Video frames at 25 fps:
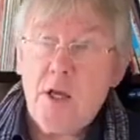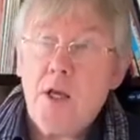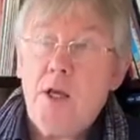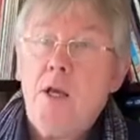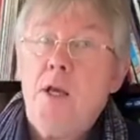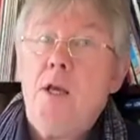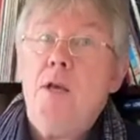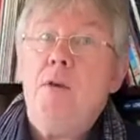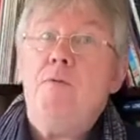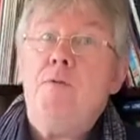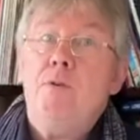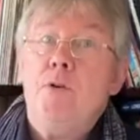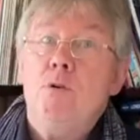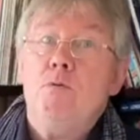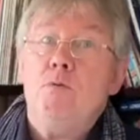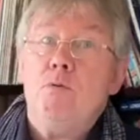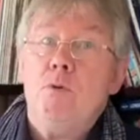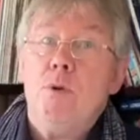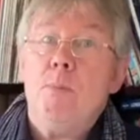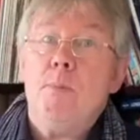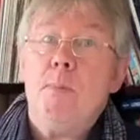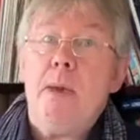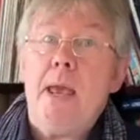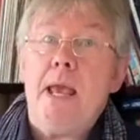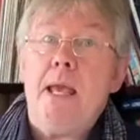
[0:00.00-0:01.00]
If you
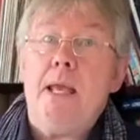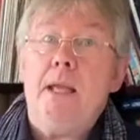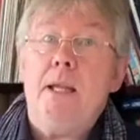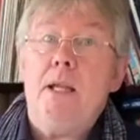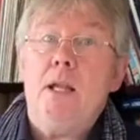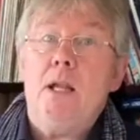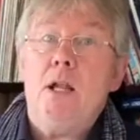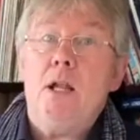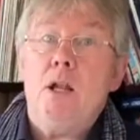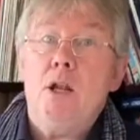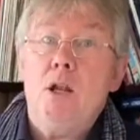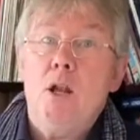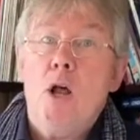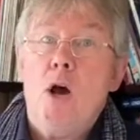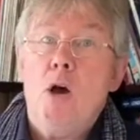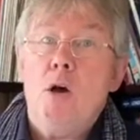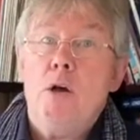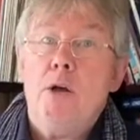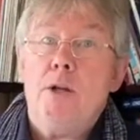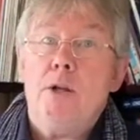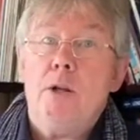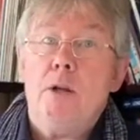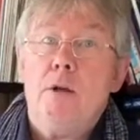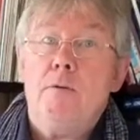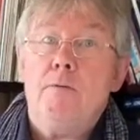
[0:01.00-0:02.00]
remain long
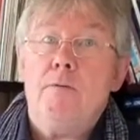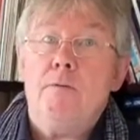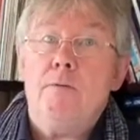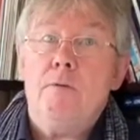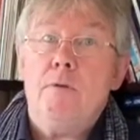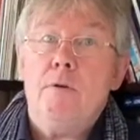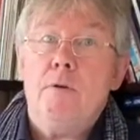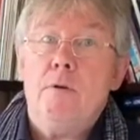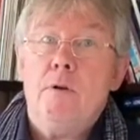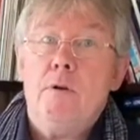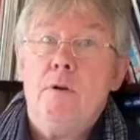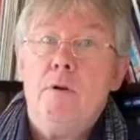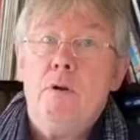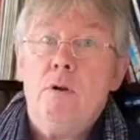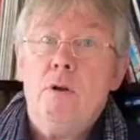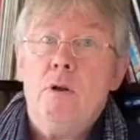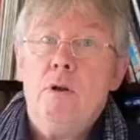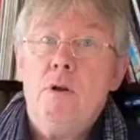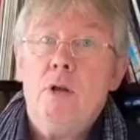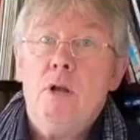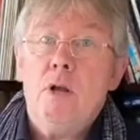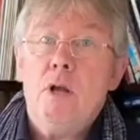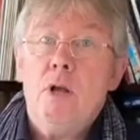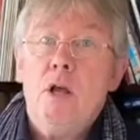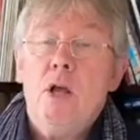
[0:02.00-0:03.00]
enough,
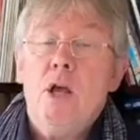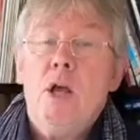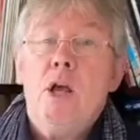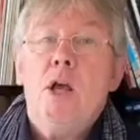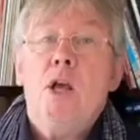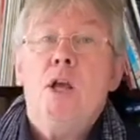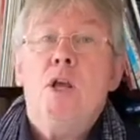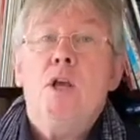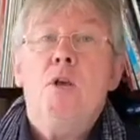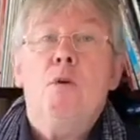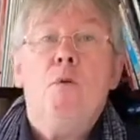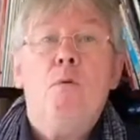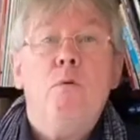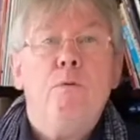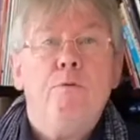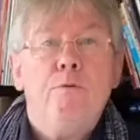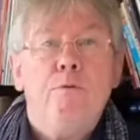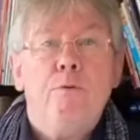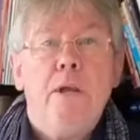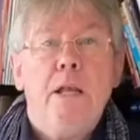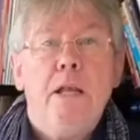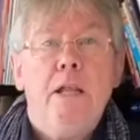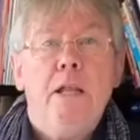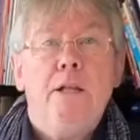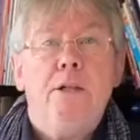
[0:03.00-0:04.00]
you'll
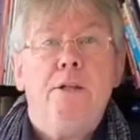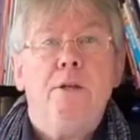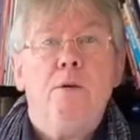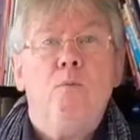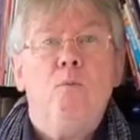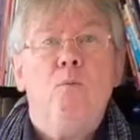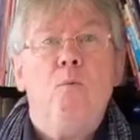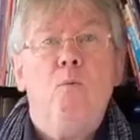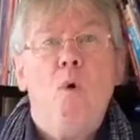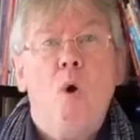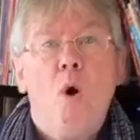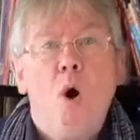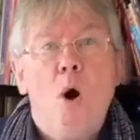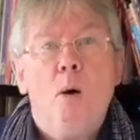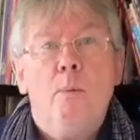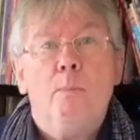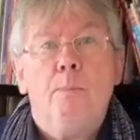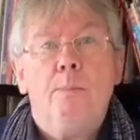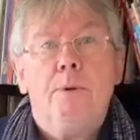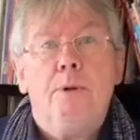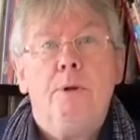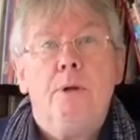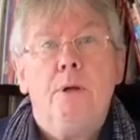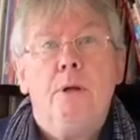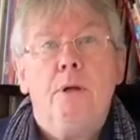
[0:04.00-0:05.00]
feel the
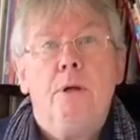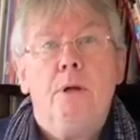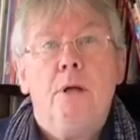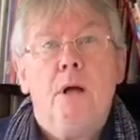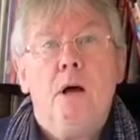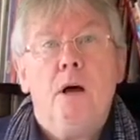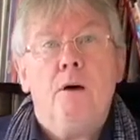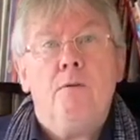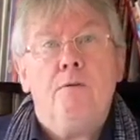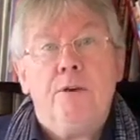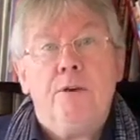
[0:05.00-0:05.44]
warmth of a